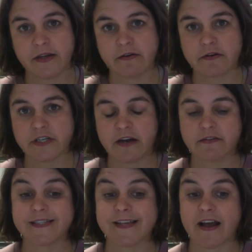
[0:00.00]
your
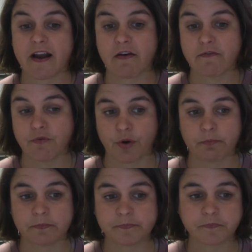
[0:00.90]
child's sign-out
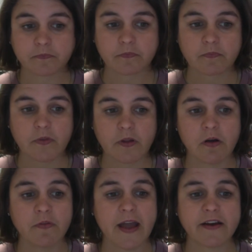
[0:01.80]
form.
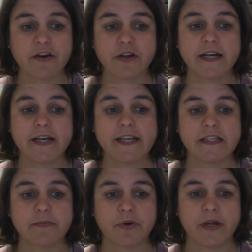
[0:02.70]
On that, you're going to need
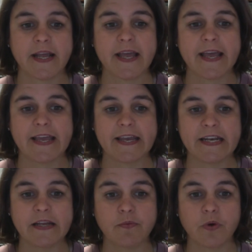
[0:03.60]
to put
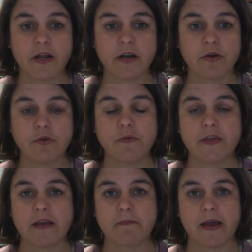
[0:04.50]
anyone who you
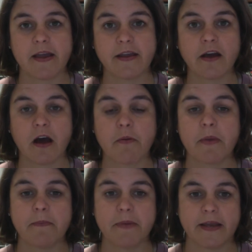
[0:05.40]
think may come
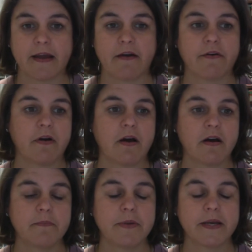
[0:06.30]
and pick
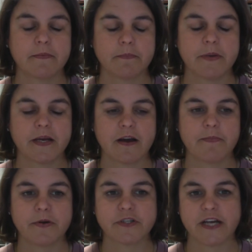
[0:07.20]

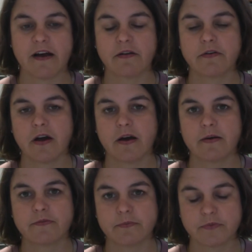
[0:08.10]
up your child
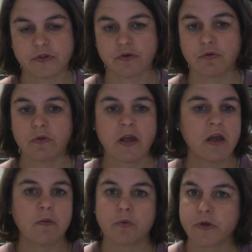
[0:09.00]
from school.
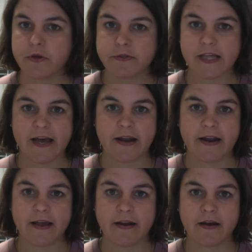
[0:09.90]
We'll use that
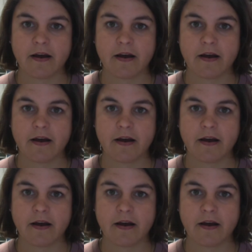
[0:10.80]
at